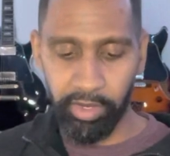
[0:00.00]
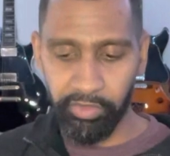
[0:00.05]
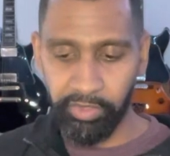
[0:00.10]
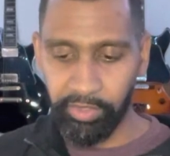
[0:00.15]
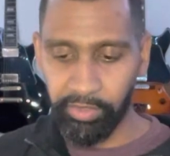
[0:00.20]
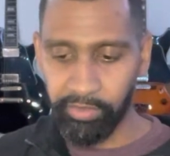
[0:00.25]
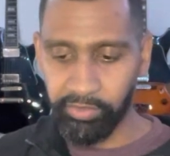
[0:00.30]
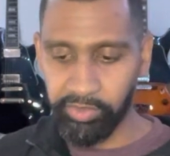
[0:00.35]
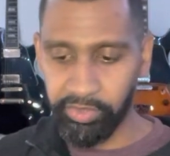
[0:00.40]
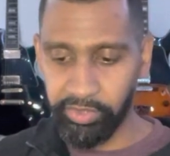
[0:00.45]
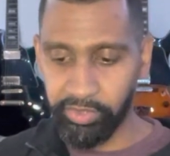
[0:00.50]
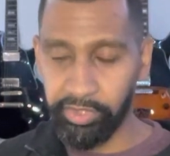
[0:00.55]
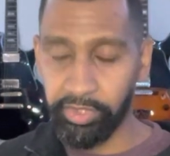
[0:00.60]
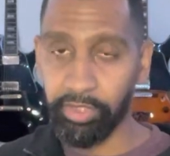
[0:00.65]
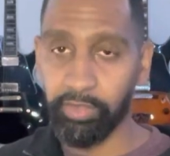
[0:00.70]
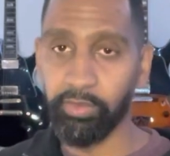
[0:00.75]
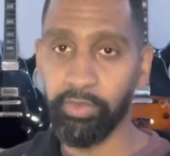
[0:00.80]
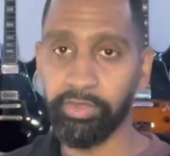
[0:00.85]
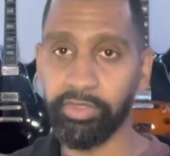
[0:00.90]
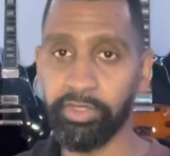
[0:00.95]
those?
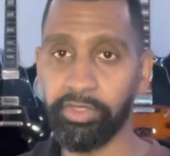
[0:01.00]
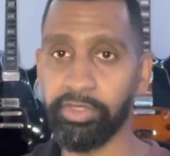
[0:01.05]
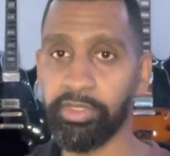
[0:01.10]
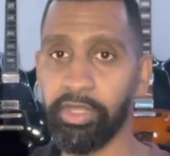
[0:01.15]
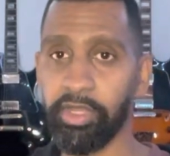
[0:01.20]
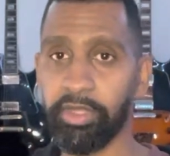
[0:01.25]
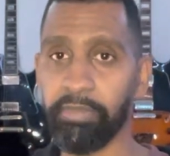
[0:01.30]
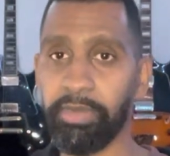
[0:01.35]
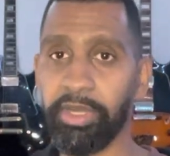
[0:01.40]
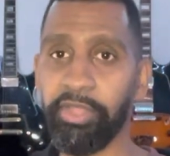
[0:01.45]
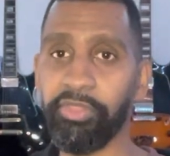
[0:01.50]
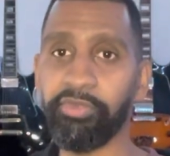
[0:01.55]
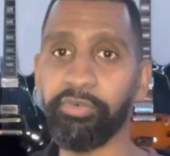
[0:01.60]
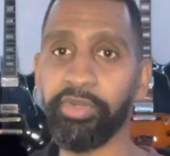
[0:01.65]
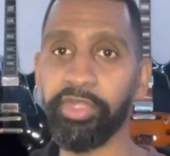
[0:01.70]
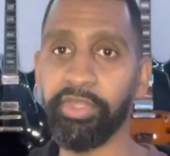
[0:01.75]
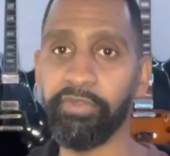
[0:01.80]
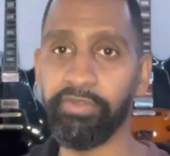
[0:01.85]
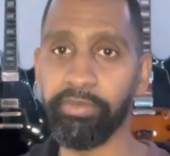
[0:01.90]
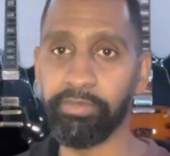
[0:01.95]
So we'll talk about
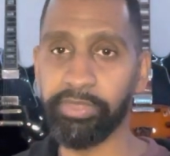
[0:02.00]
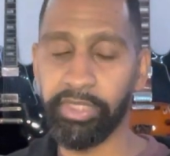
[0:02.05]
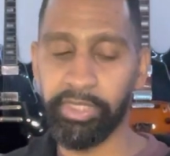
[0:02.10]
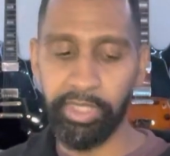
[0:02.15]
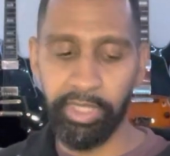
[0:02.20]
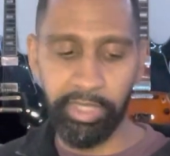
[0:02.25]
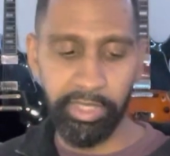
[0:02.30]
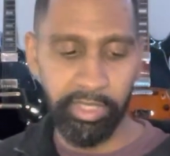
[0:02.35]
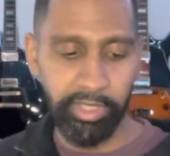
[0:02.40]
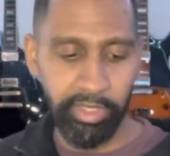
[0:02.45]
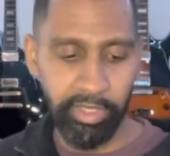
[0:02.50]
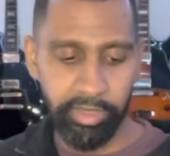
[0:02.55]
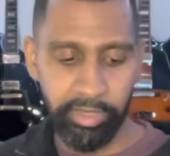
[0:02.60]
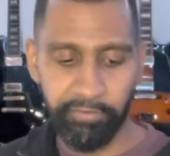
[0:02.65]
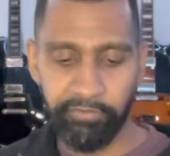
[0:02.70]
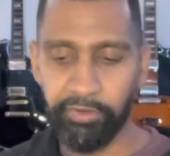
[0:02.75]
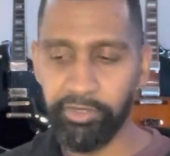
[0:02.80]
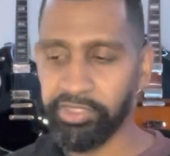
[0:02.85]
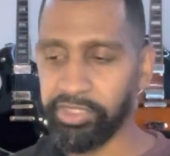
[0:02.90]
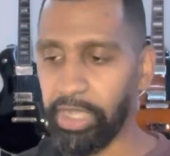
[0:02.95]
3 of them today. The
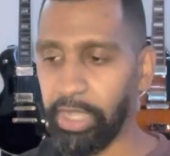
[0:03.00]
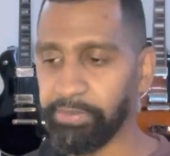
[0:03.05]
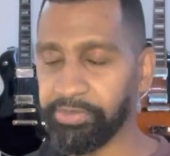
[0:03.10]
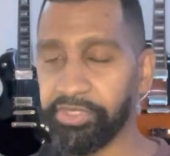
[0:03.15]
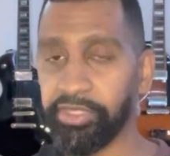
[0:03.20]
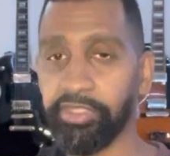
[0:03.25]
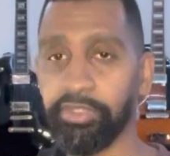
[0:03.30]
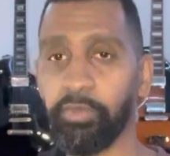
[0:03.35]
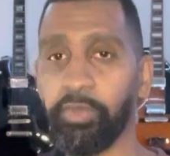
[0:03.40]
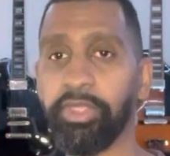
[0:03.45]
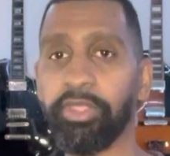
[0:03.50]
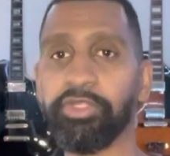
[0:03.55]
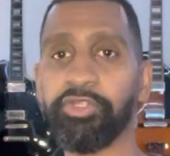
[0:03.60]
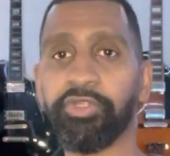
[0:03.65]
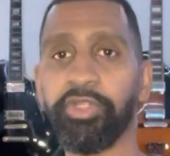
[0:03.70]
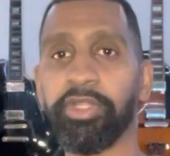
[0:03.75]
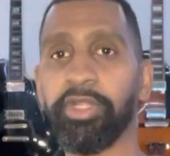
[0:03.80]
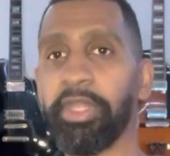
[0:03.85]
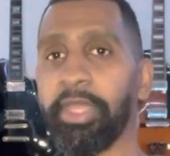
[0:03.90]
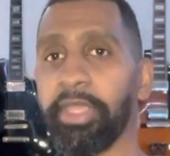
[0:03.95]
first option is we can
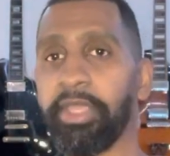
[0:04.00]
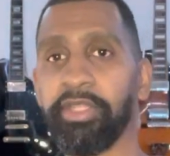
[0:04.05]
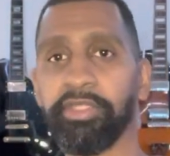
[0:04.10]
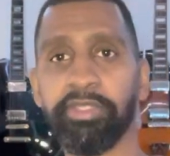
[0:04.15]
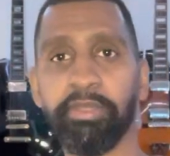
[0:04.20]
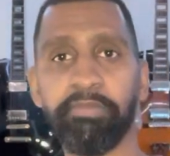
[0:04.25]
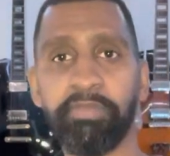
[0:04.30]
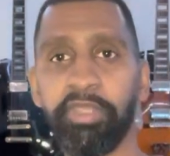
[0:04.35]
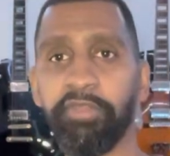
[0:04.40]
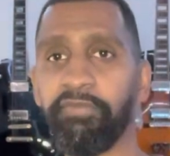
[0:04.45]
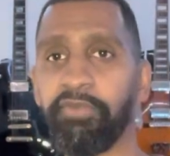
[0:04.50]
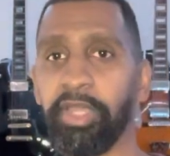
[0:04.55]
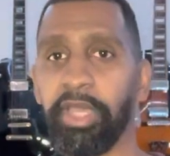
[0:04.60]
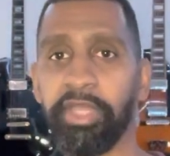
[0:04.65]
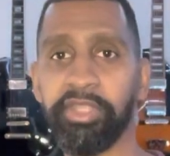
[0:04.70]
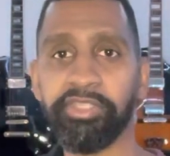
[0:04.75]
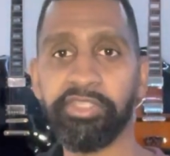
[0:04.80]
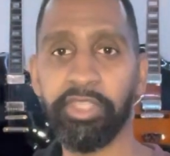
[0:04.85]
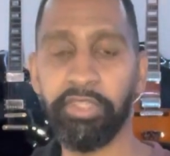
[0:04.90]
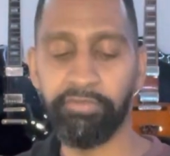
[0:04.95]
treat it like it's a B
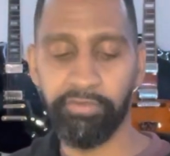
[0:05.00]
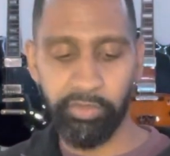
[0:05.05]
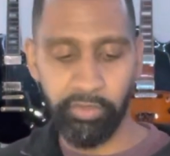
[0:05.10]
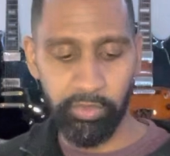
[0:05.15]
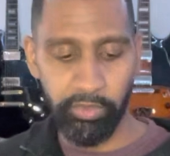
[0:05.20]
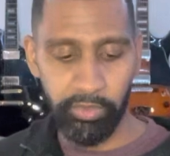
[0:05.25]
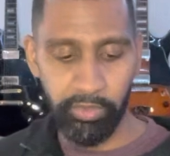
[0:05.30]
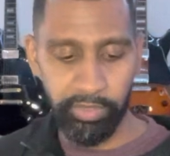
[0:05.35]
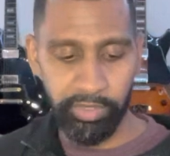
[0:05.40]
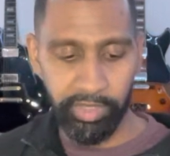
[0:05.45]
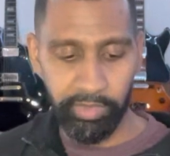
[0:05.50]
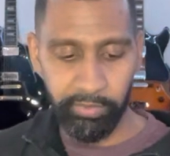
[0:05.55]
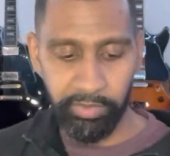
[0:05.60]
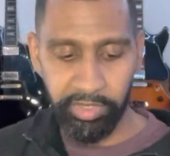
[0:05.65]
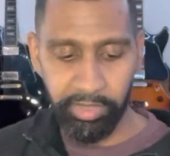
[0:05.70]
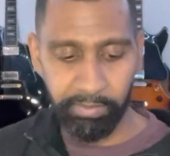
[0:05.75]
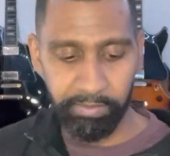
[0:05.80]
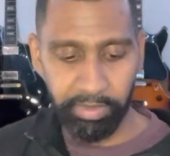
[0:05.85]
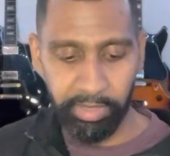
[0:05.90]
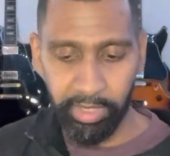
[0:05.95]
flat 7 chord, and we
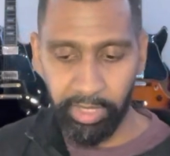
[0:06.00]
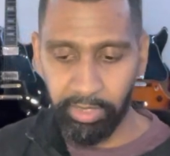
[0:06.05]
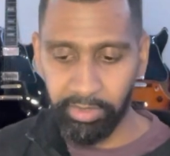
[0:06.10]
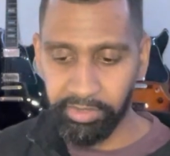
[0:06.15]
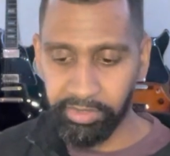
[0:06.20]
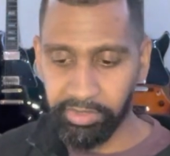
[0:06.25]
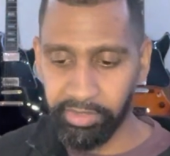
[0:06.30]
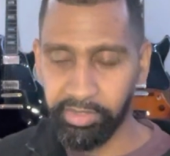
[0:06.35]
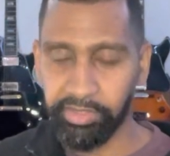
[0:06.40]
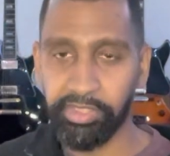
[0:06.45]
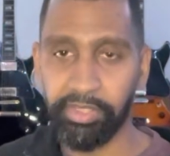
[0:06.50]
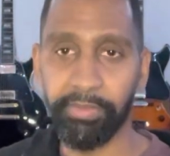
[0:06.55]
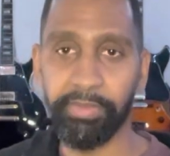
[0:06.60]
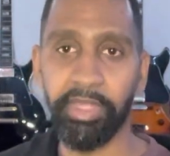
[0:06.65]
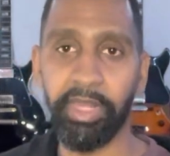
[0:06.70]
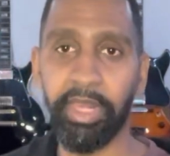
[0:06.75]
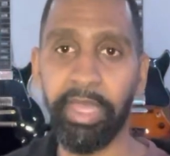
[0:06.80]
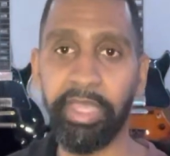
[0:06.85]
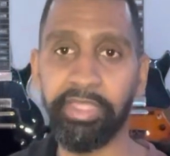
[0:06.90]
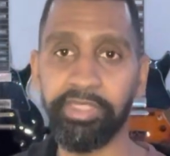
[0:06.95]
can play some of
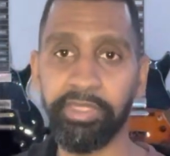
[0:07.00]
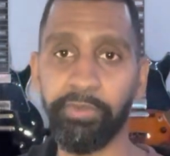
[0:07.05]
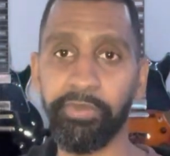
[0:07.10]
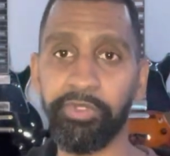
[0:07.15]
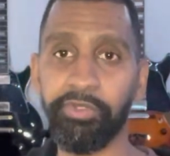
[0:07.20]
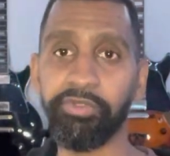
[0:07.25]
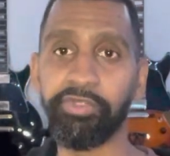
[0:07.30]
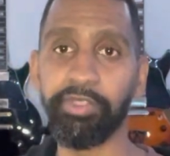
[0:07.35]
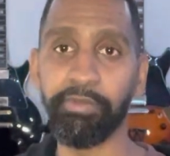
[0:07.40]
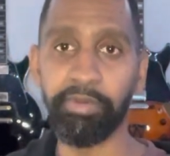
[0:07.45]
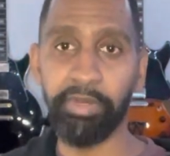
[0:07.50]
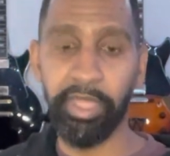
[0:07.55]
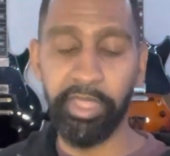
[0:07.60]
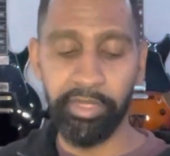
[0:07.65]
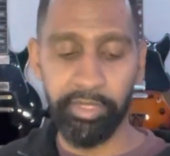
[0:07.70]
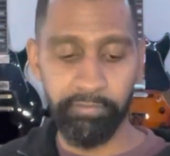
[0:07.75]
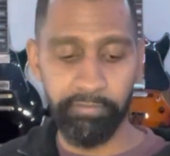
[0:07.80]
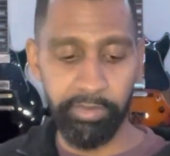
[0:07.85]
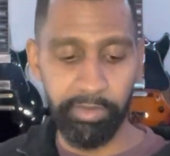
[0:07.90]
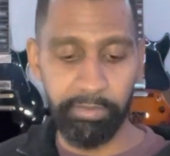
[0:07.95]
the lines that we're used to playing
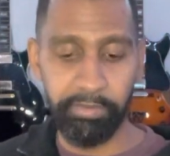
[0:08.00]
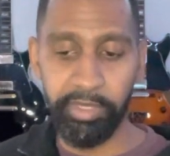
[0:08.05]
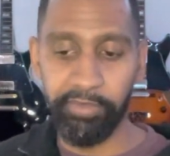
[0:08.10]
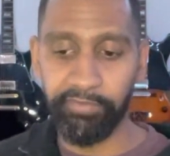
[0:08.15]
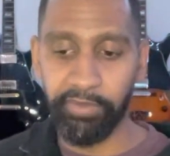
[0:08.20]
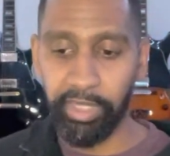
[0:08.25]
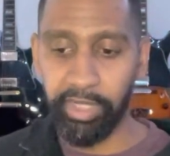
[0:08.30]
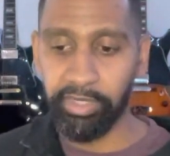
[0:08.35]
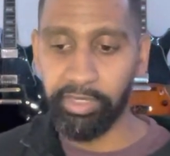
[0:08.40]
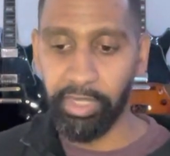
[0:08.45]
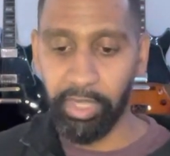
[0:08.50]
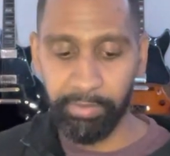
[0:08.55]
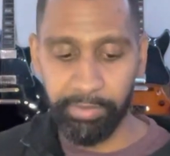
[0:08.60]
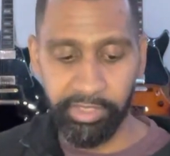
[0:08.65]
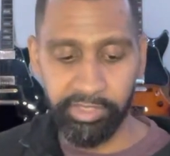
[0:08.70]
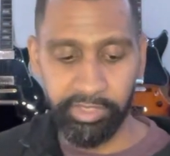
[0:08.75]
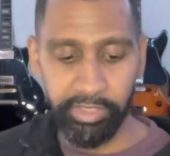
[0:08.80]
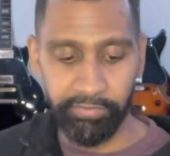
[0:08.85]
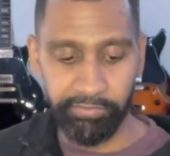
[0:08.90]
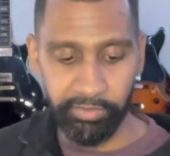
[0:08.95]
over a B flat
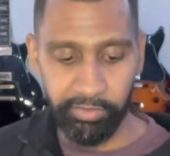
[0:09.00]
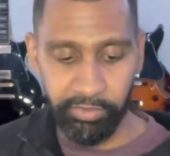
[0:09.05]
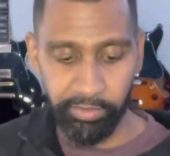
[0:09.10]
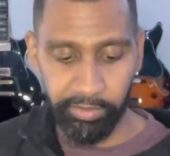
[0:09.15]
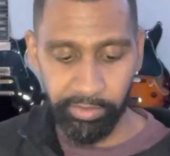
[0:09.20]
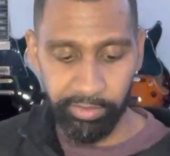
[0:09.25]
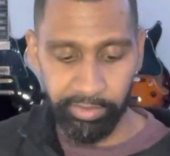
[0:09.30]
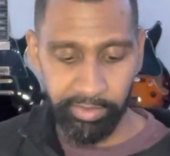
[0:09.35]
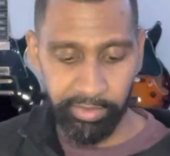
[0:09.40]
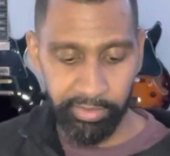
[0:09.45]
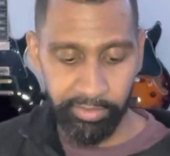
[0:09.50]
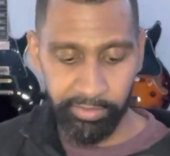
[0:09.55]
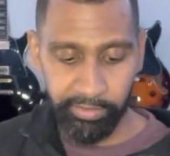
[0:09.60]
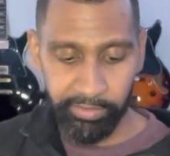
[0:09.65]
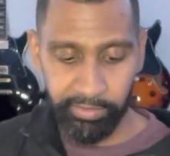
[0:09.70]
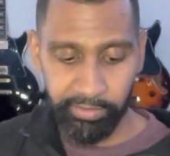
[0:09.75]
dominant 7 chord. You